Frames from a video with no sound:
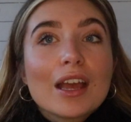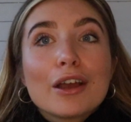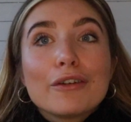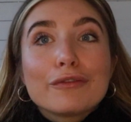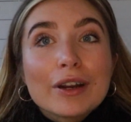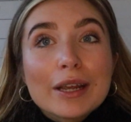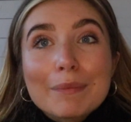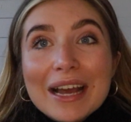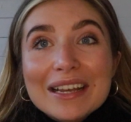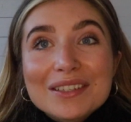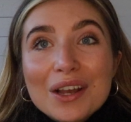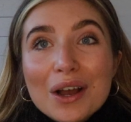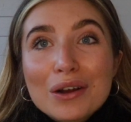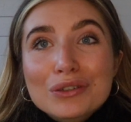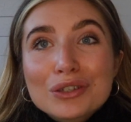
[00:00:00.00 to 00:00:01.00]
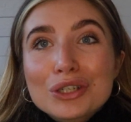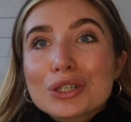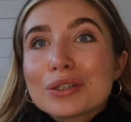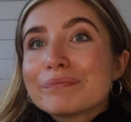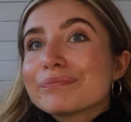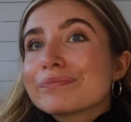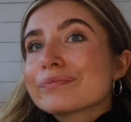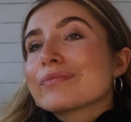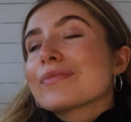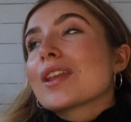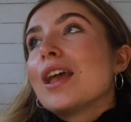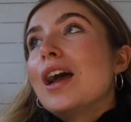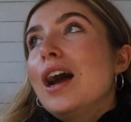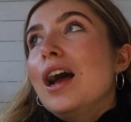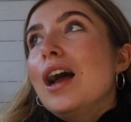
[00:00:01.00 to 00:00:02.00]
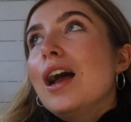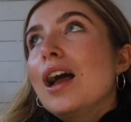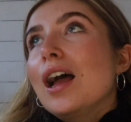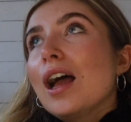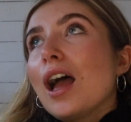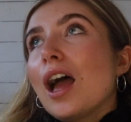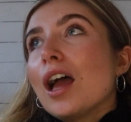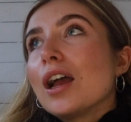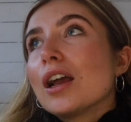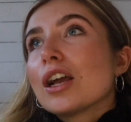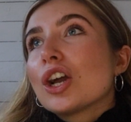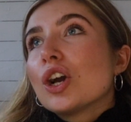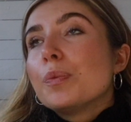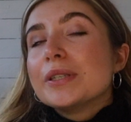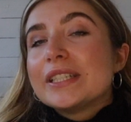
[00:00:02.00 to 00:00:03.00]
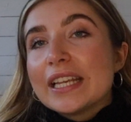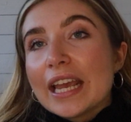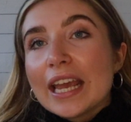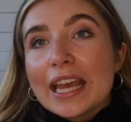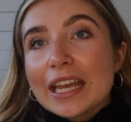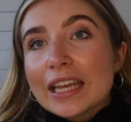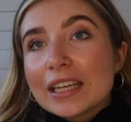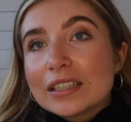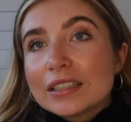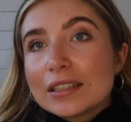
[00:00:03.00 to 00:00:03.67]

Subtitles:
free massage, cup of tea,